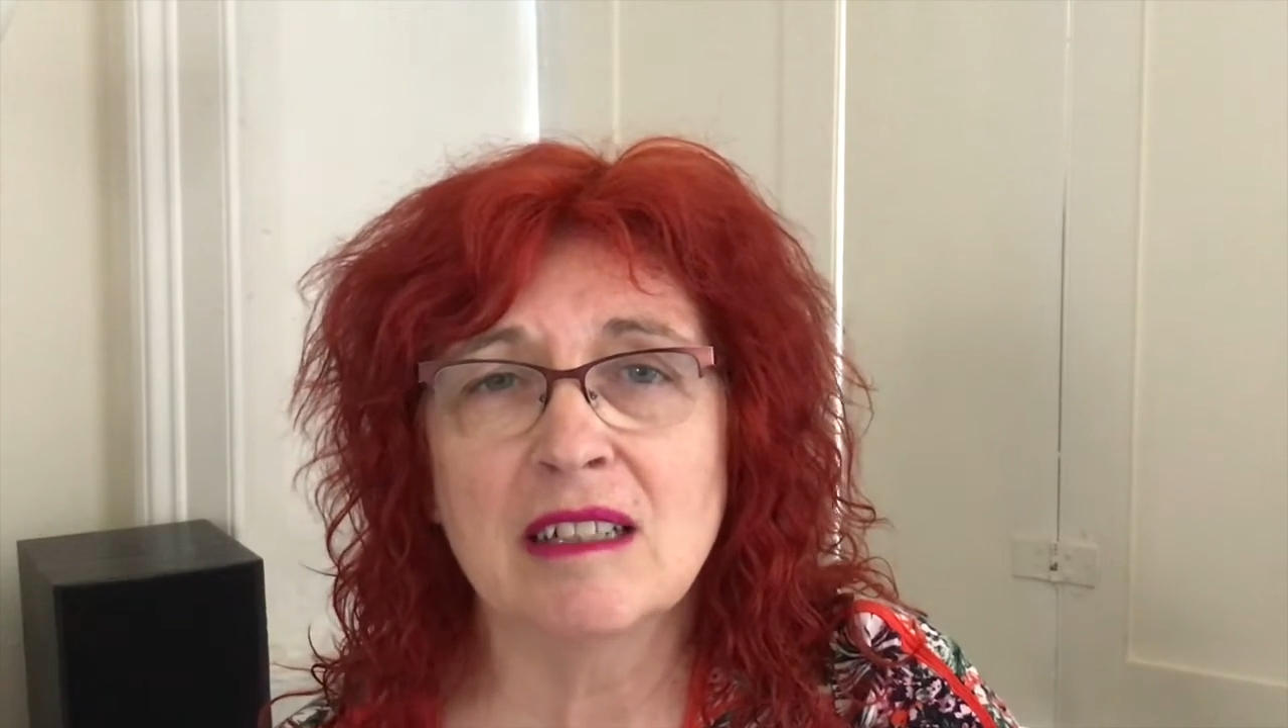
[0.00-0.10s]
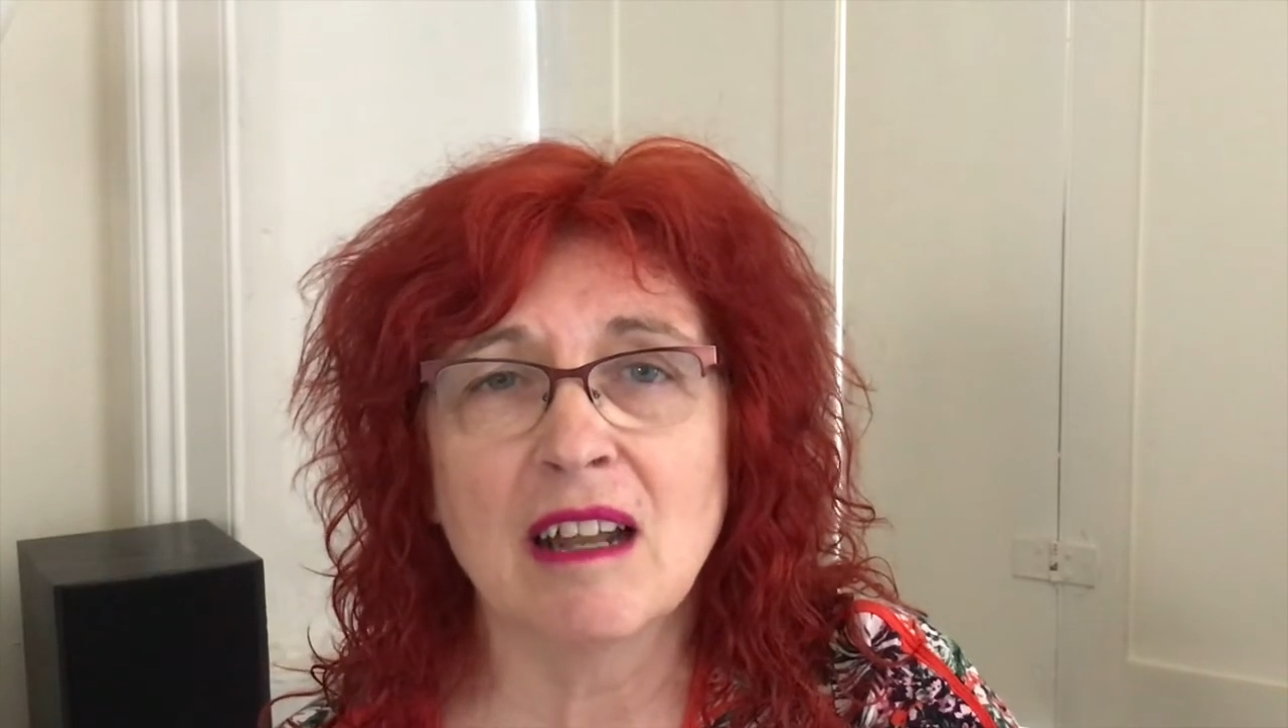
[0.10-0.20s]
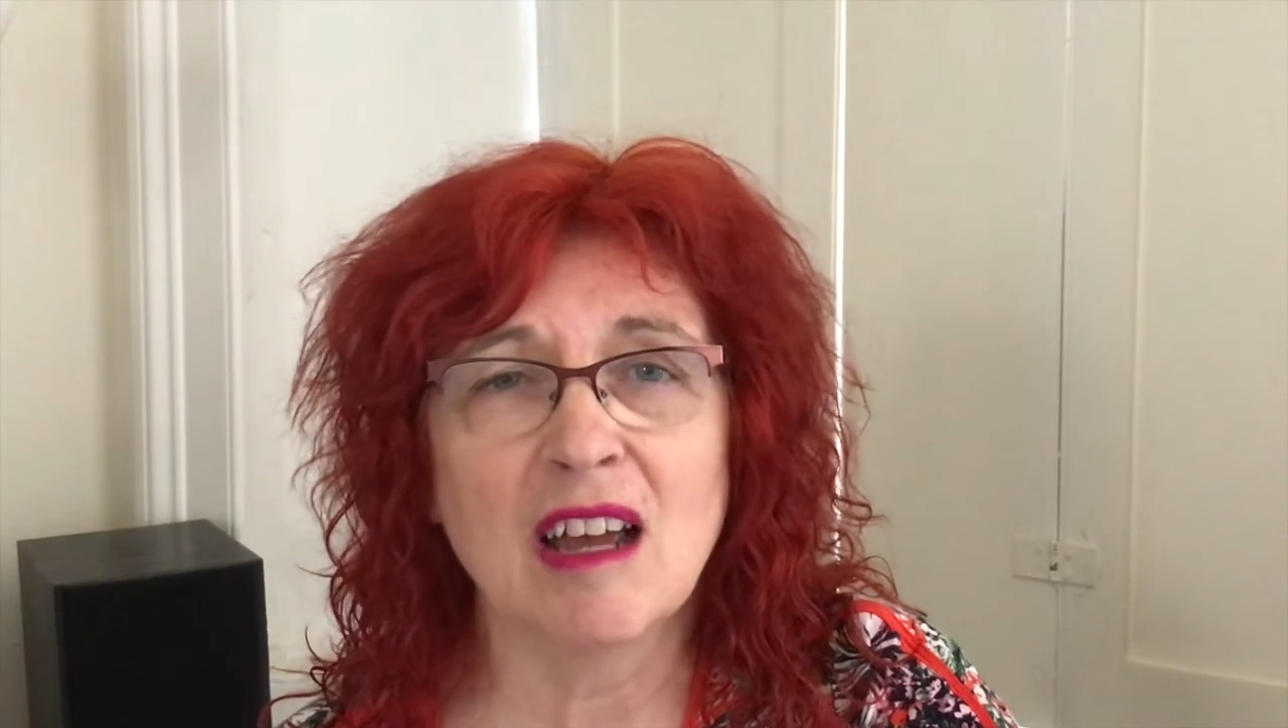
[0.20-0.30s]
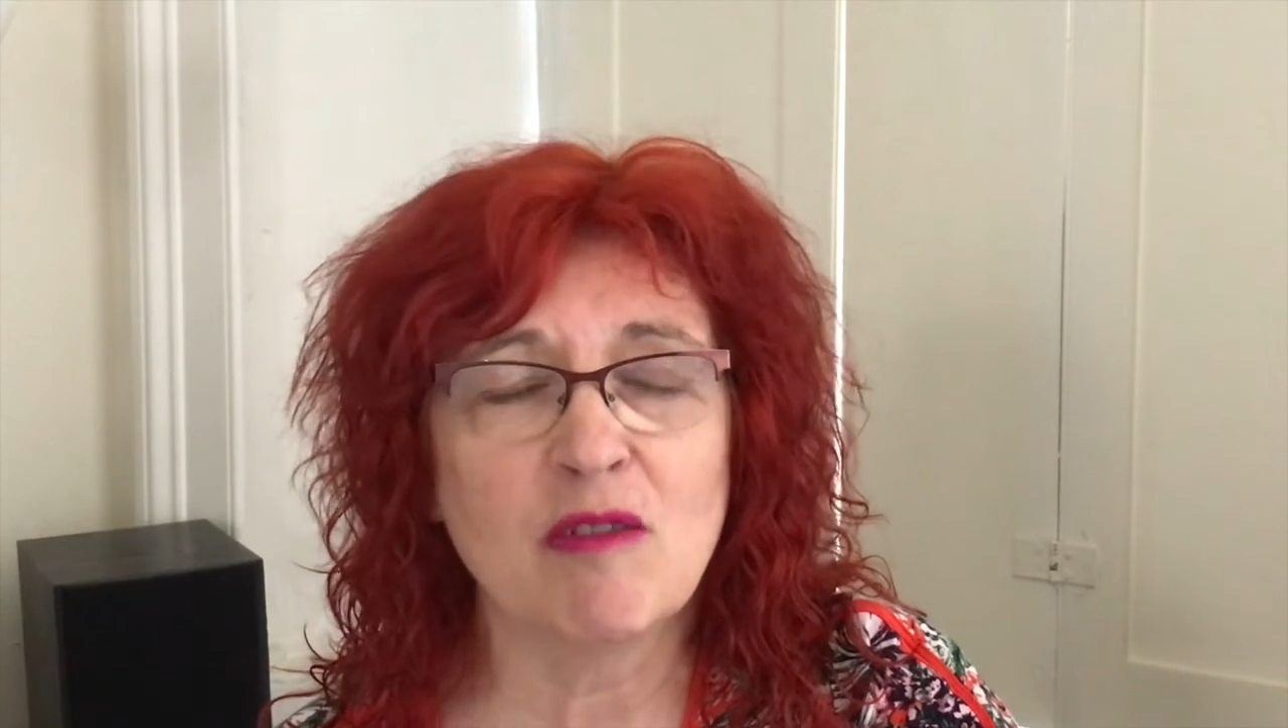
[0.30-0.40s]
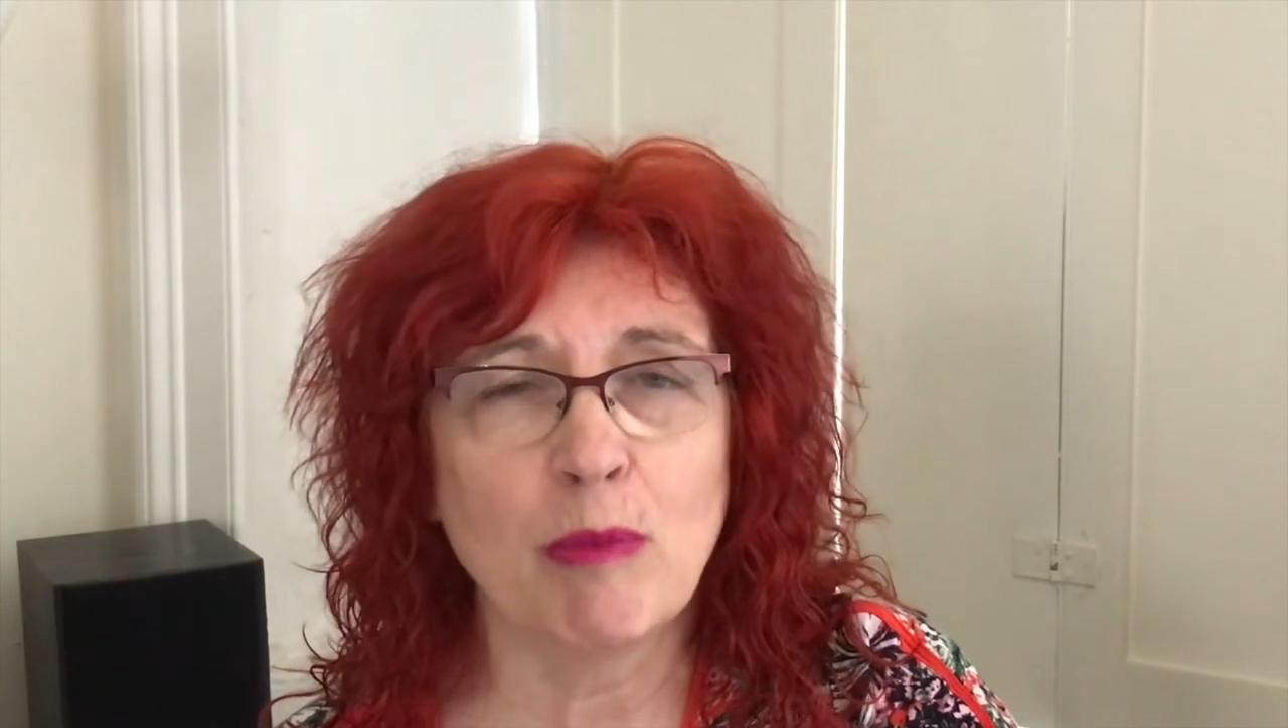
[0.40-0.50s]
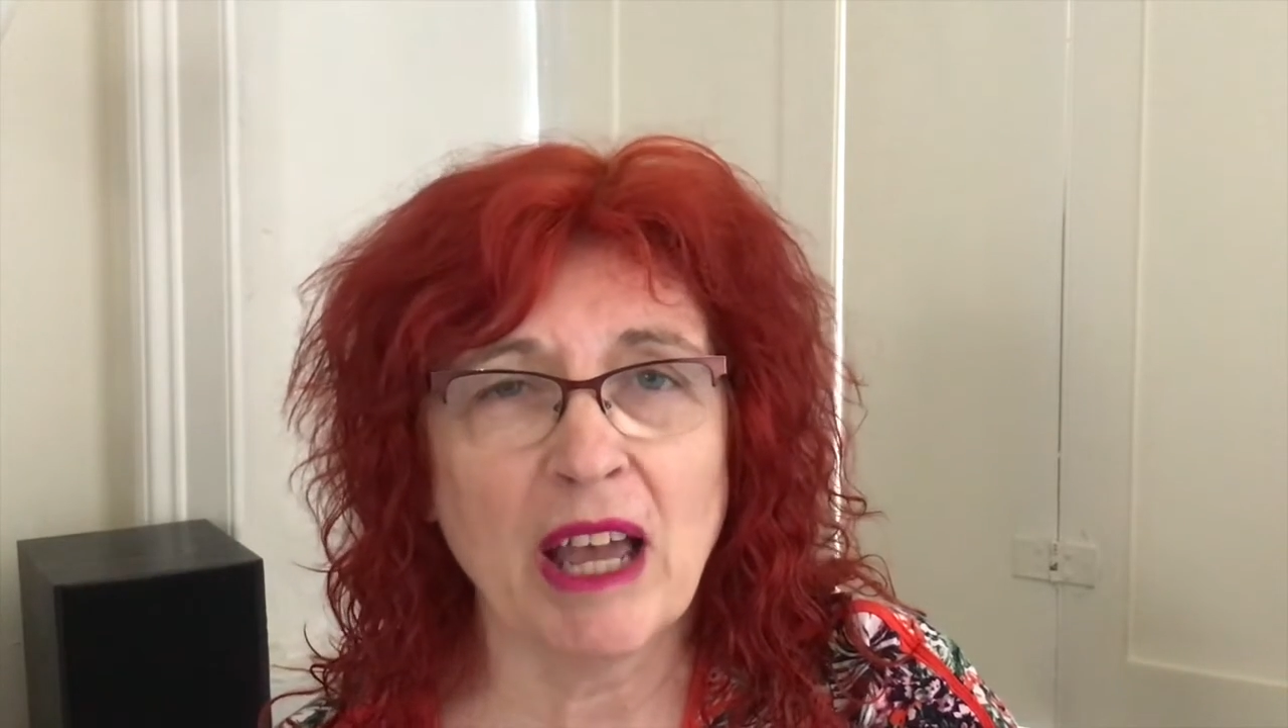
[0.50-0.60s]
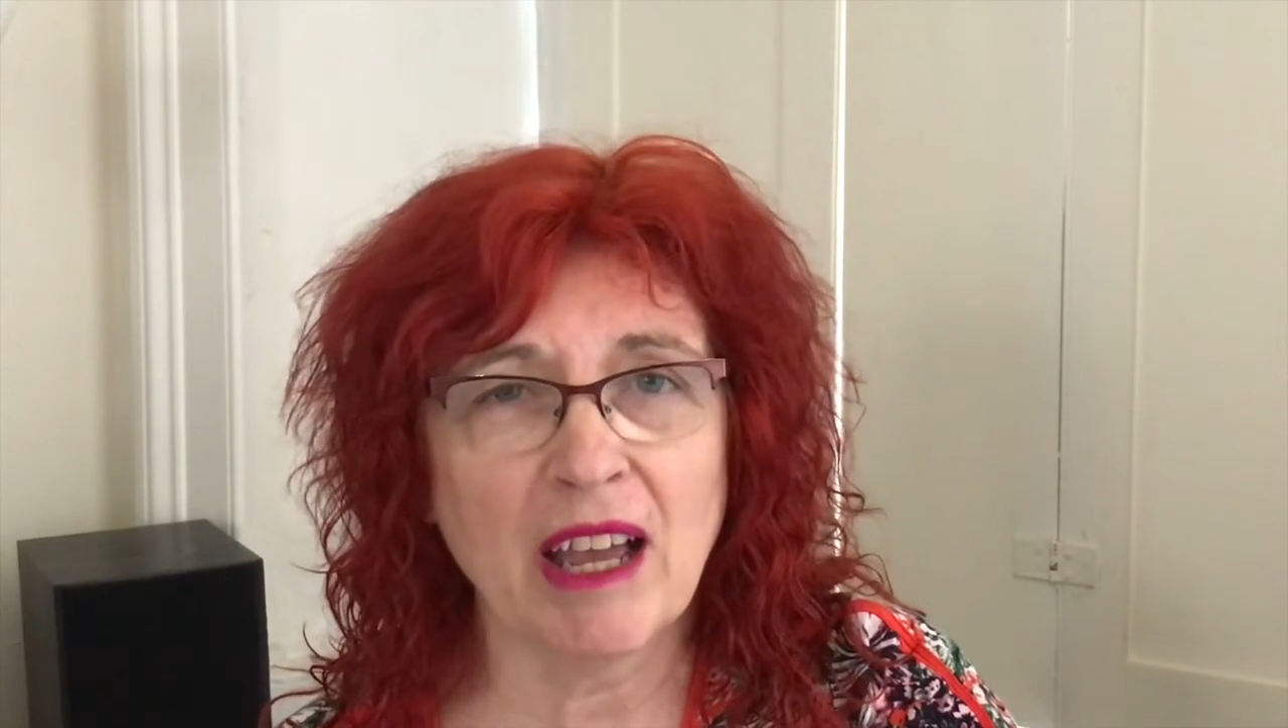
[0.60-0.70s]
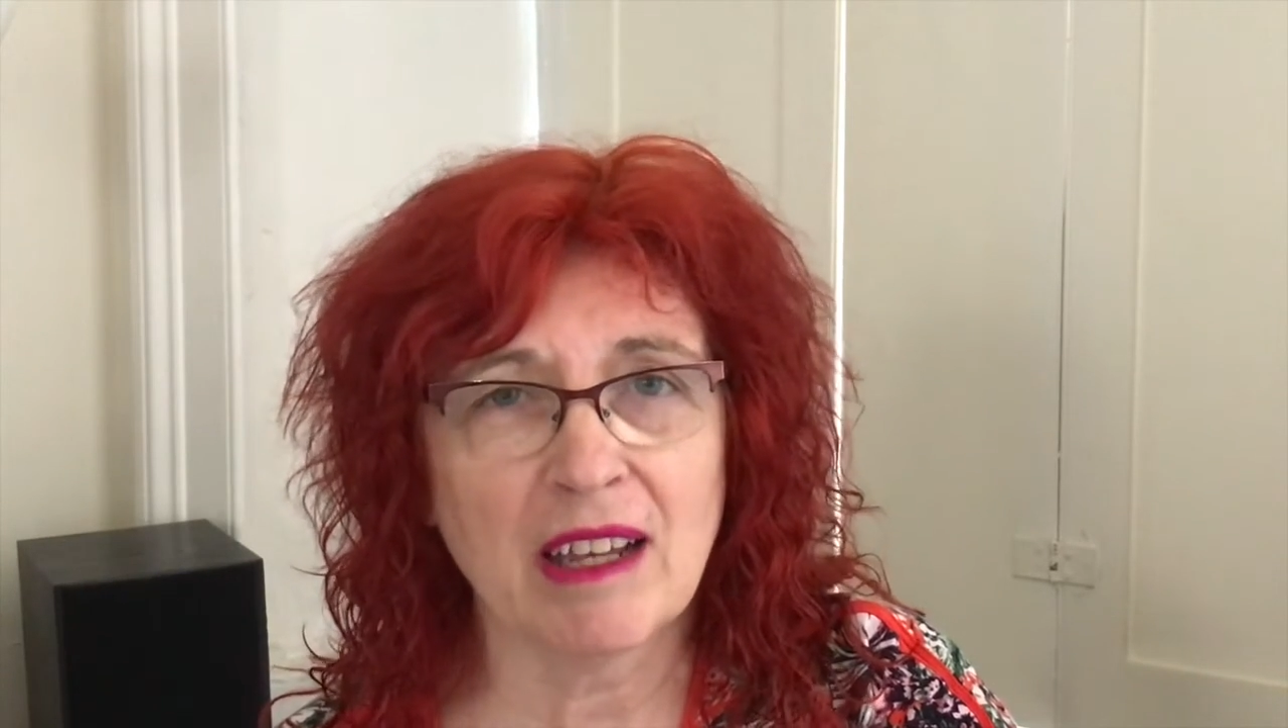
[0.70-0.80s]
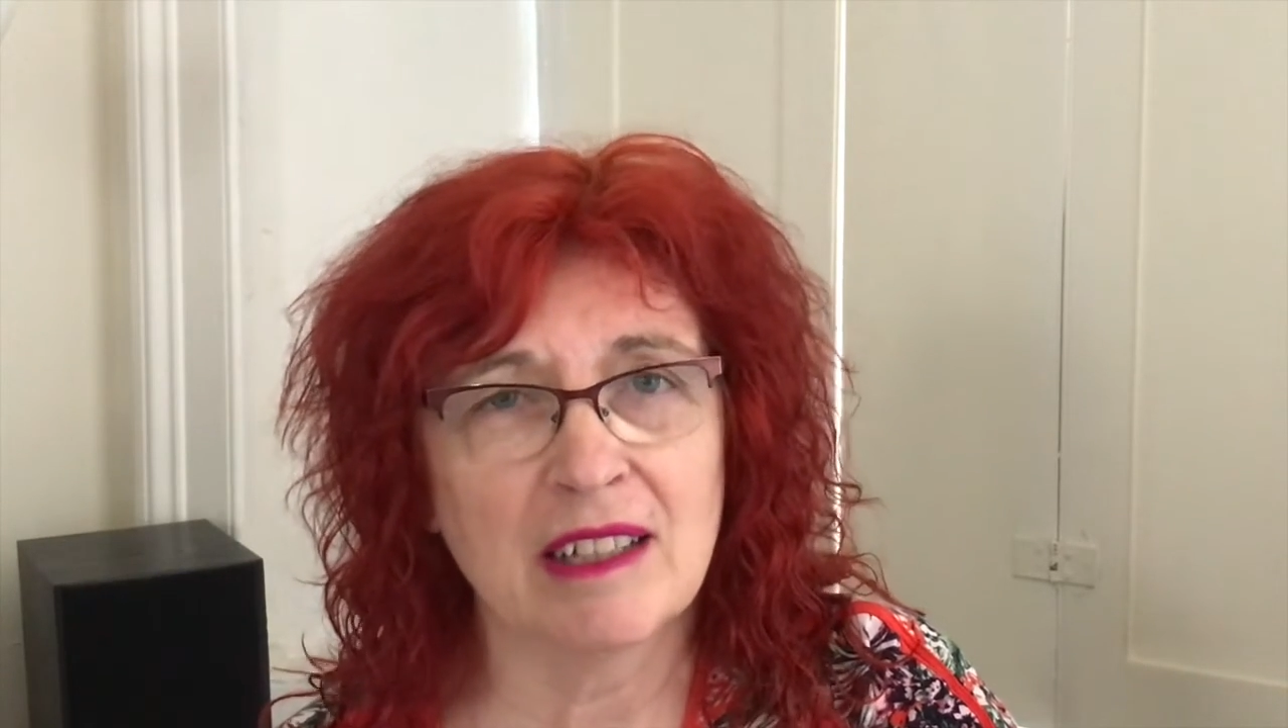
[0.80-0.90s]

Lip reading: life back